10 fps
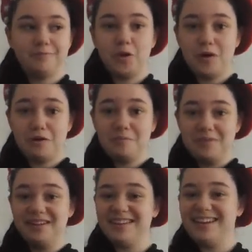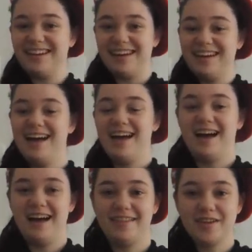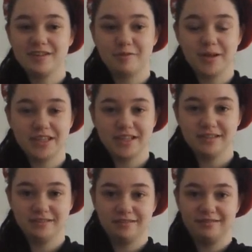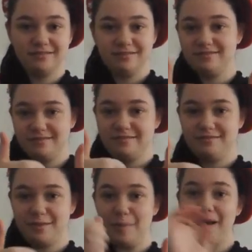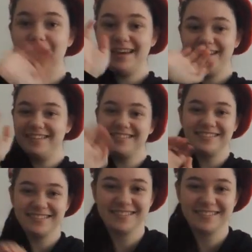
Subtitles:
You're welcome. Thanks for watching. Bye.